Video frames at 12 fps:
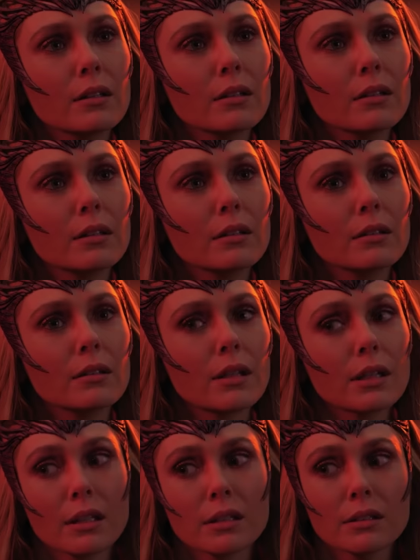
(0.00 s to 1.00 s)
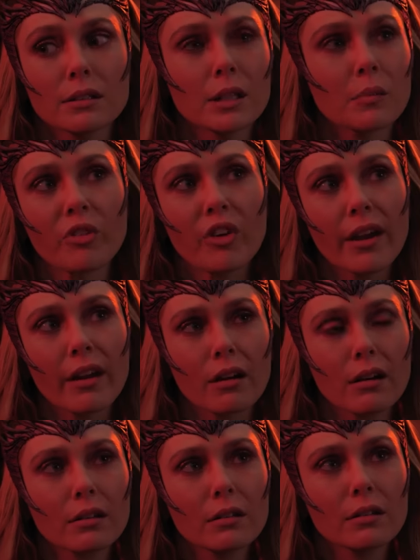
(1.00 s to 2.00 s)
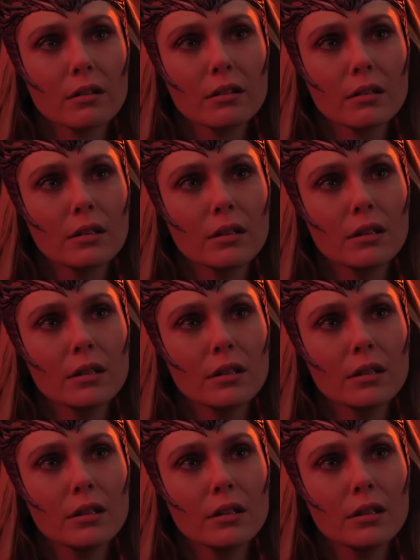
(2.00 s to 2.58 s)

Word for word: but I think the film risks being a bit presumptuous.